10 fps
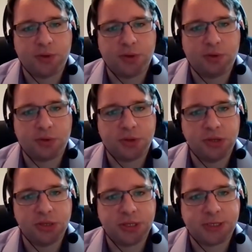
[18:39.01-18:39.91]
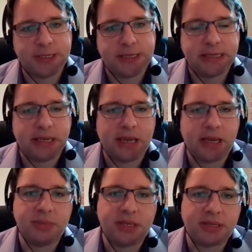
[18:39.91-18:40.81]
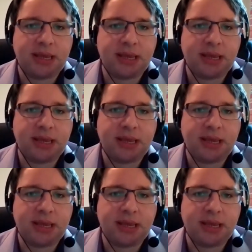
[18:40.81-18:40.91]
your community in the